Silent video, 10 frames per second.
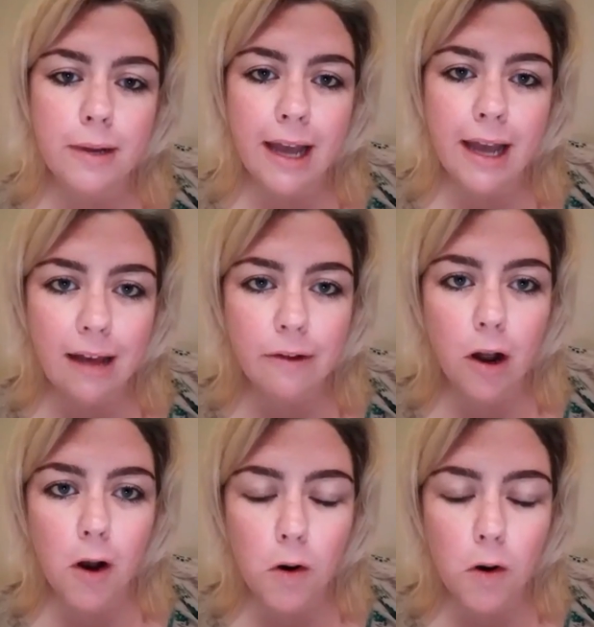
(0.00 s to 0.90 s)
have our
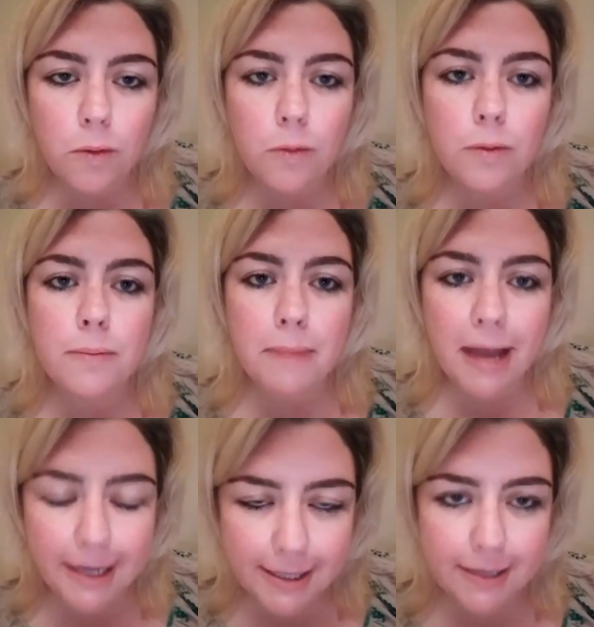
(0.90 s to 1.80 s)
own
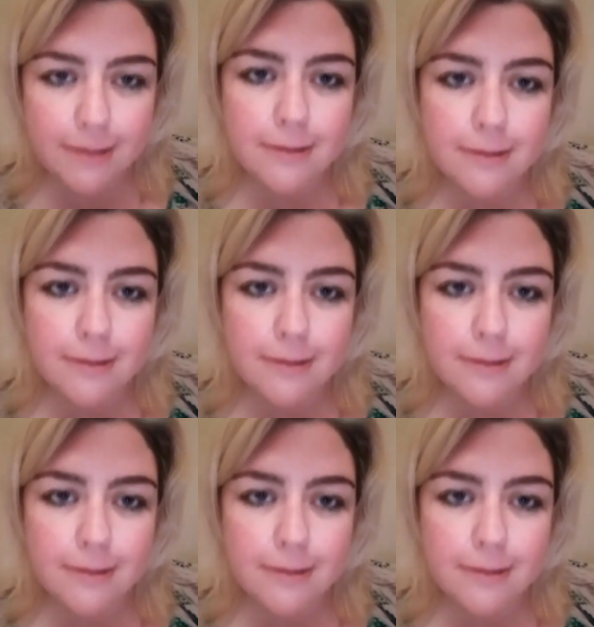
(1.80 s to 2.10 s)
medicine,